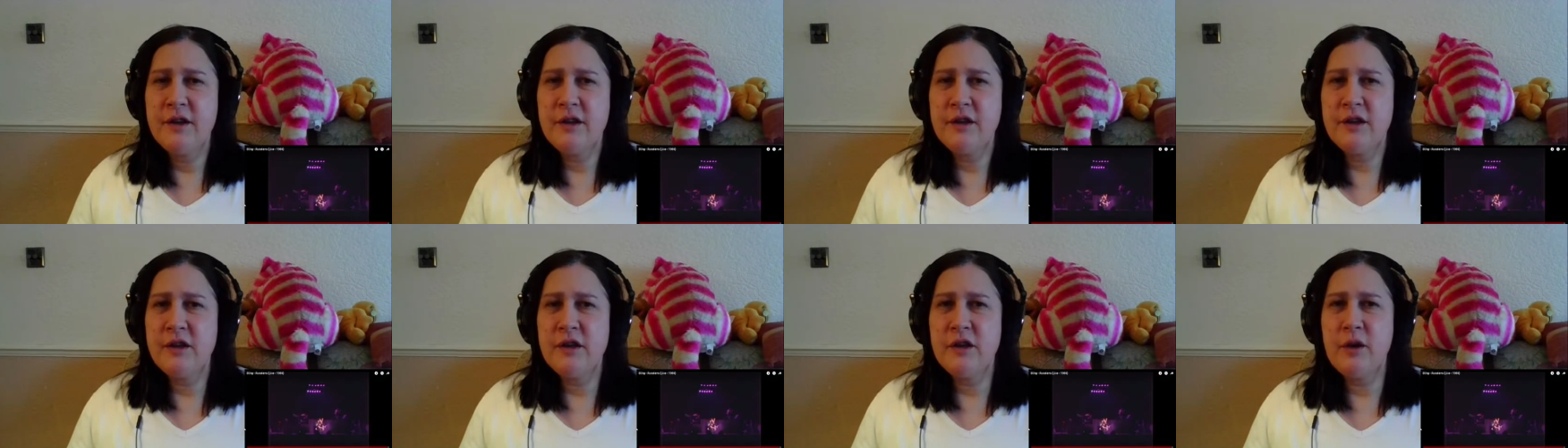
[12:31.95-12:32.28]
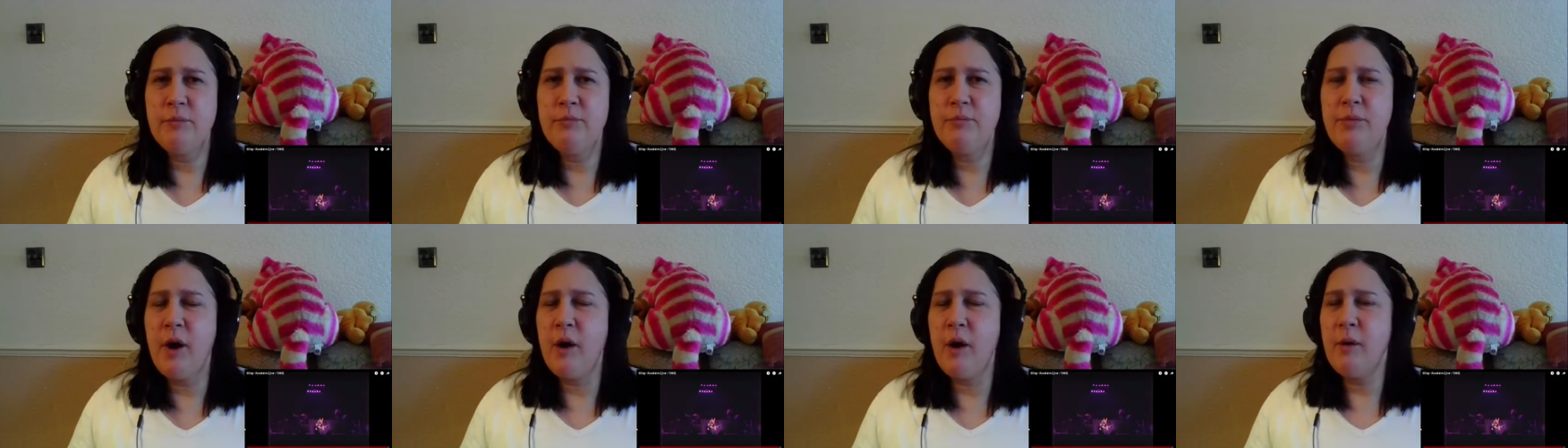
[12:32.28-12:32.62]
you know,
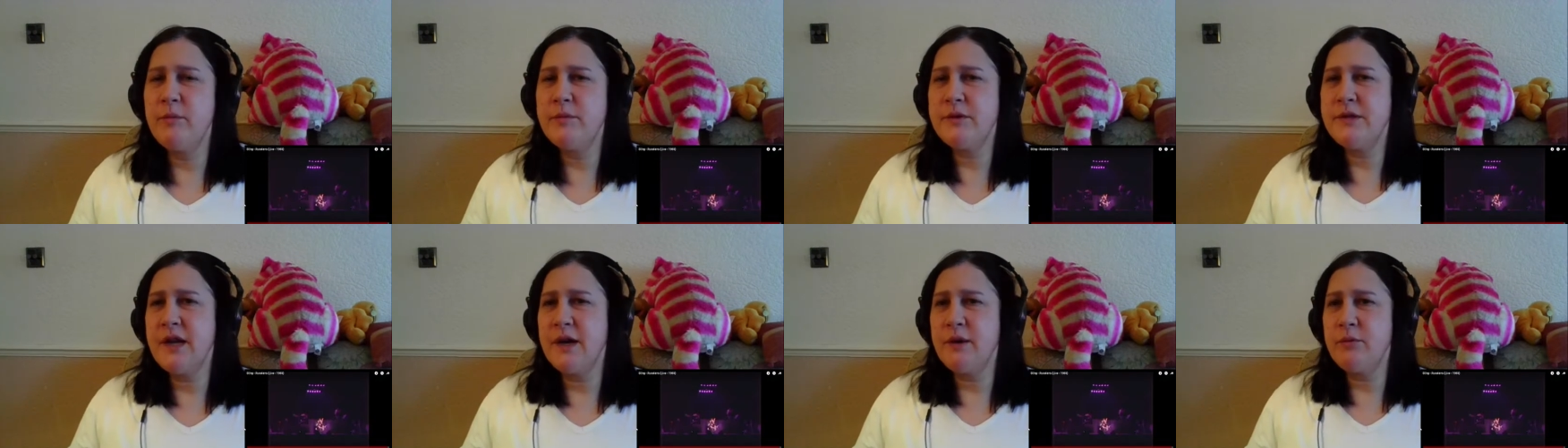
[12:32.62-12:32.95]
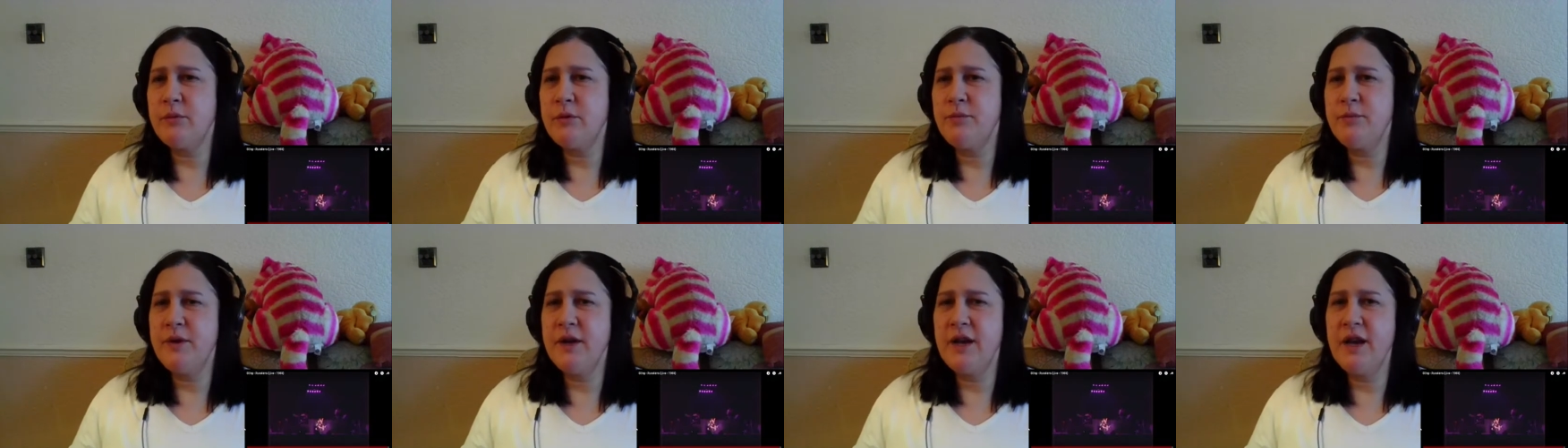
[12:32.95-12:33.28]
bombs that
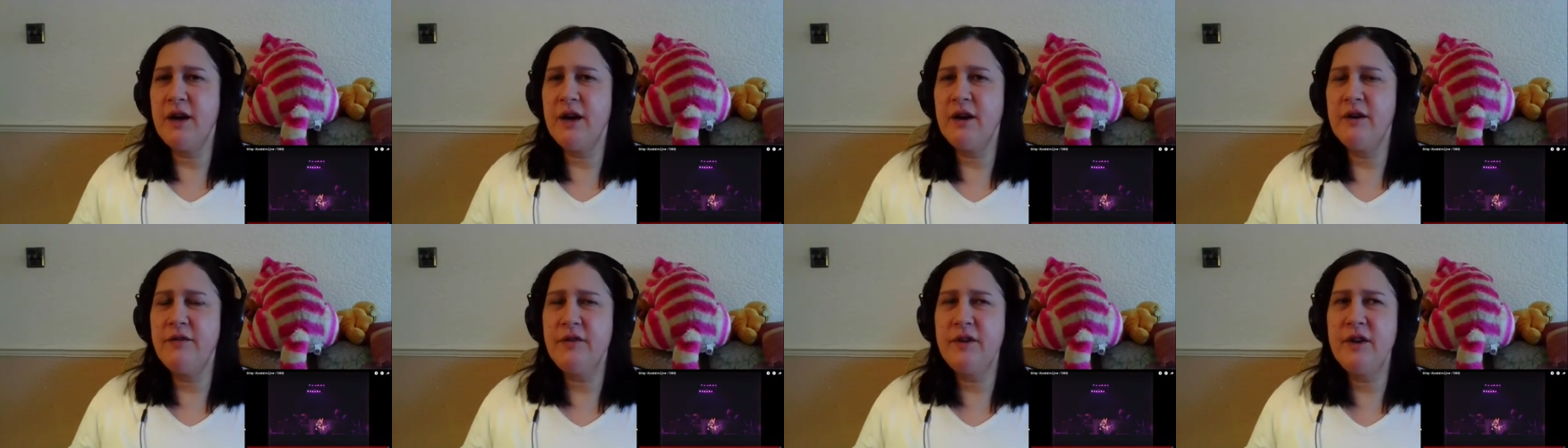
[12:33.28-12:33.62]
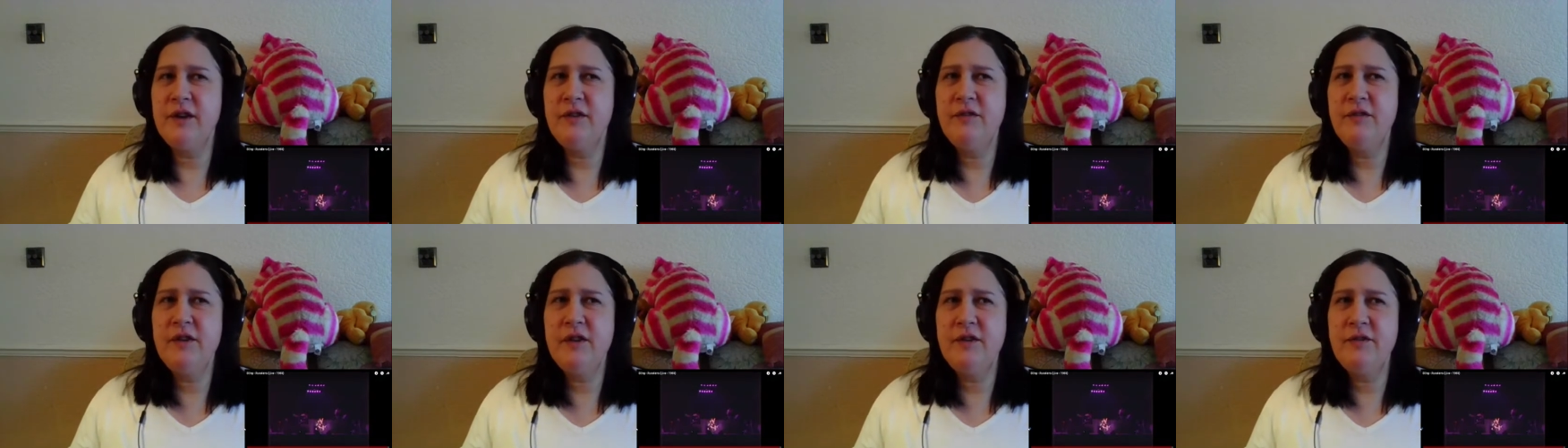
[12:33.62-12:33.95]
would be let off,
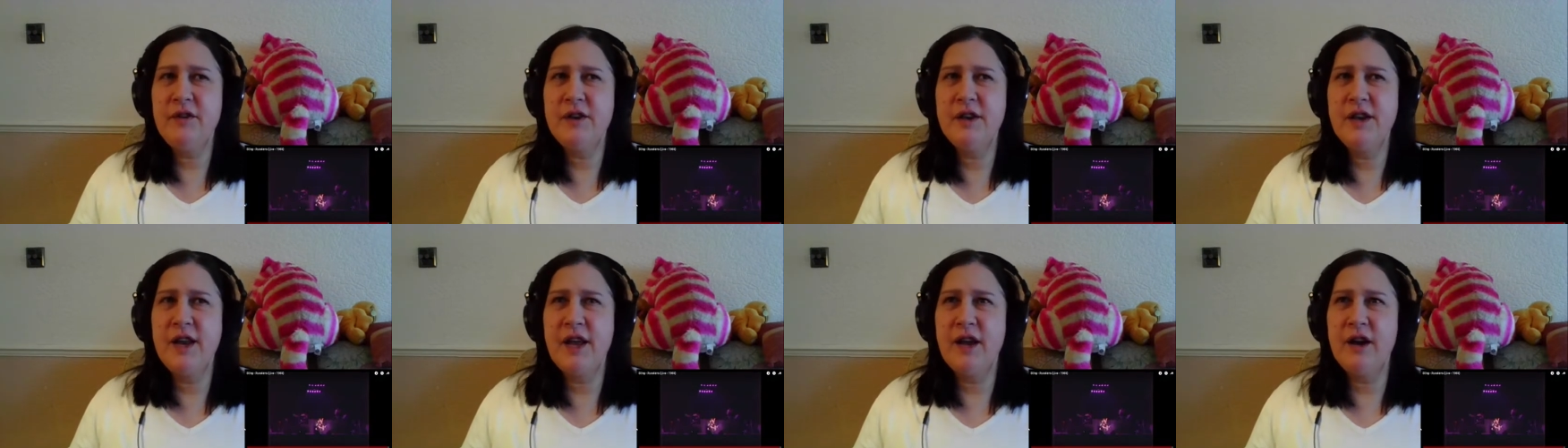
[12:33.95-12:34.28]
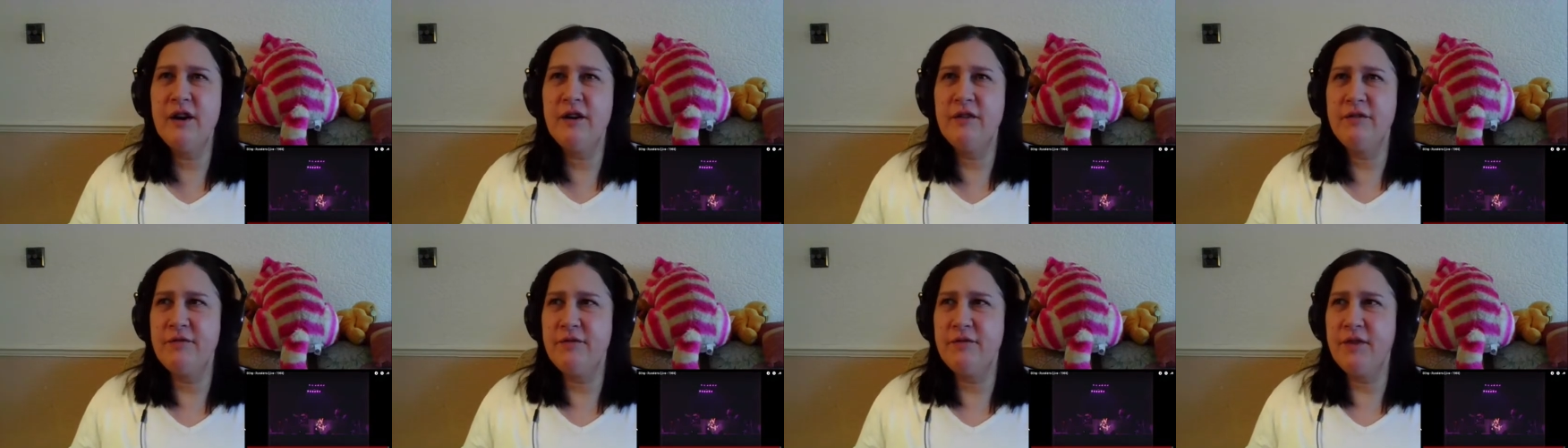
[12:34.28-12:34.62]
even if you let
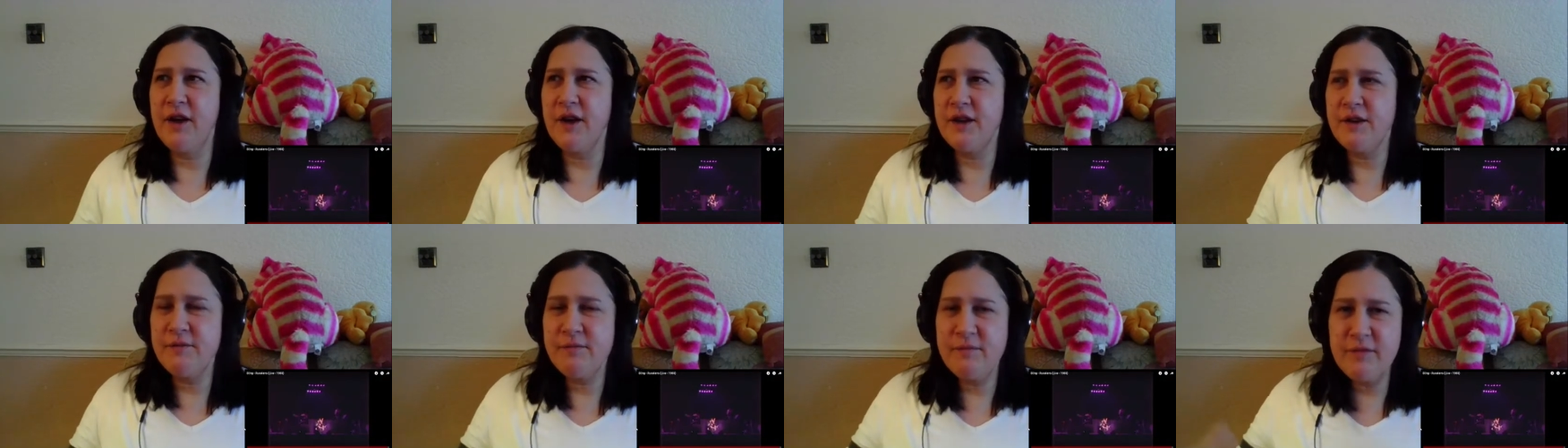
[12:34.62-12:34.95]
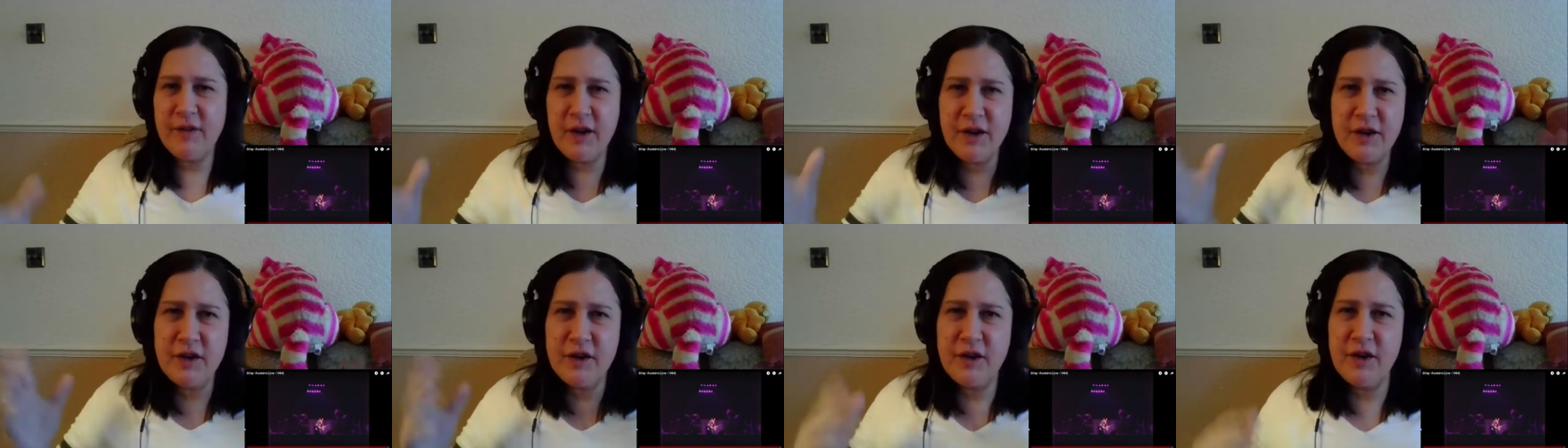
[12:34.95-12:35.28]
off, like,
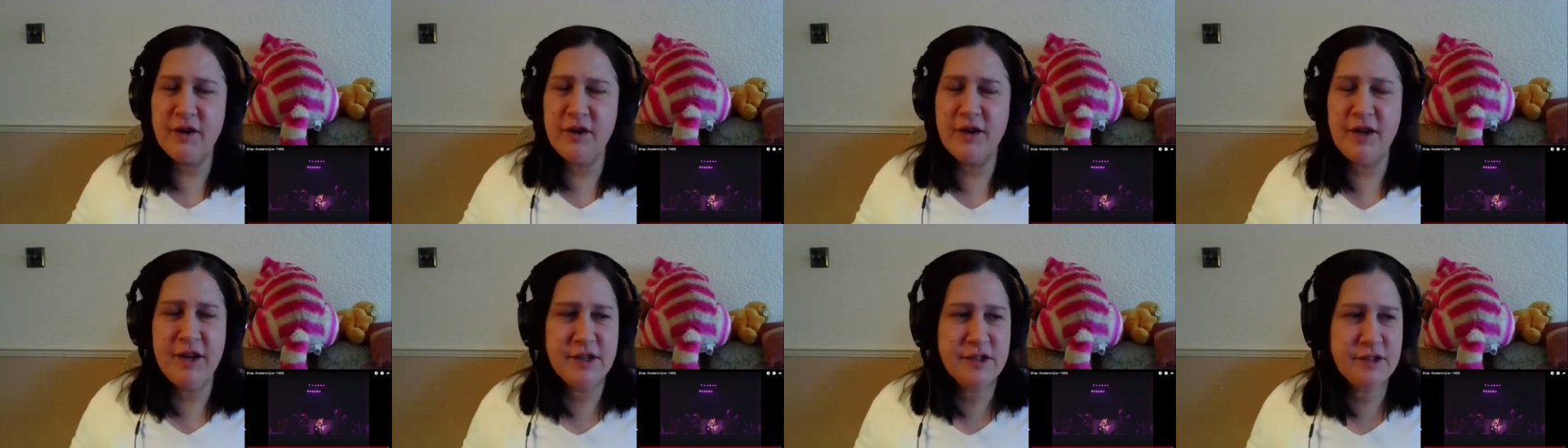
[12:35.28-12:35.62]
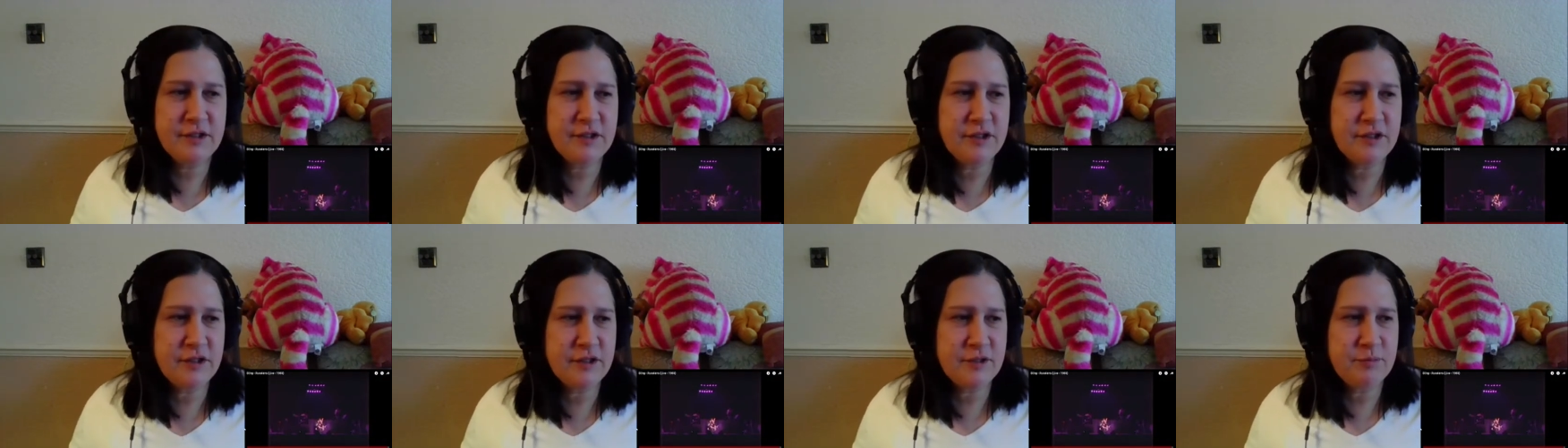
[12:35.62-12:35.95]
I don't know, let's
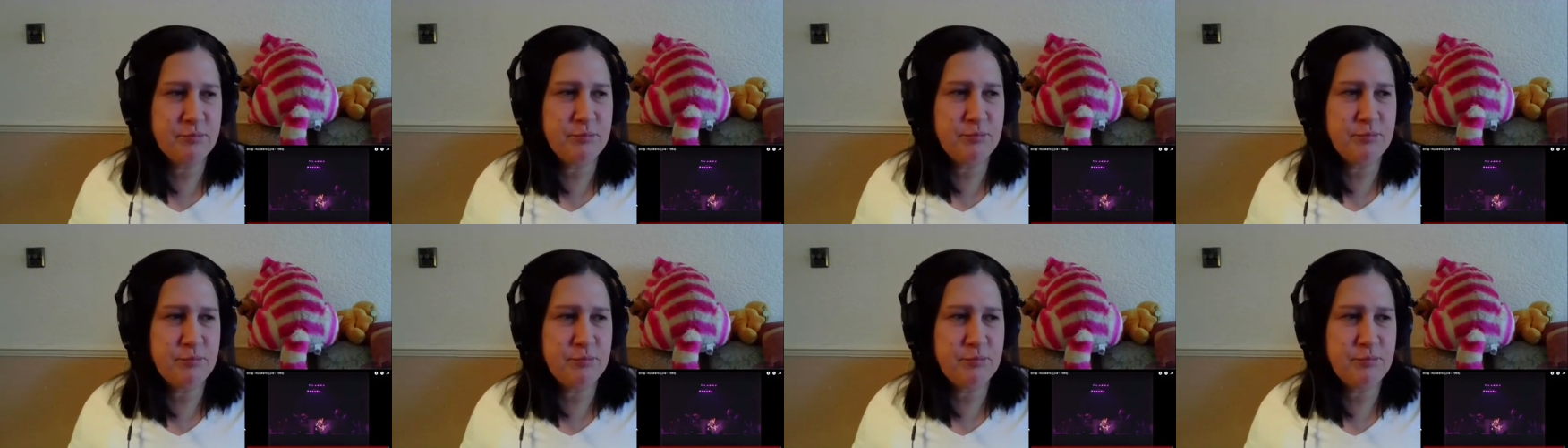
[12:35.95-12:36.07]
just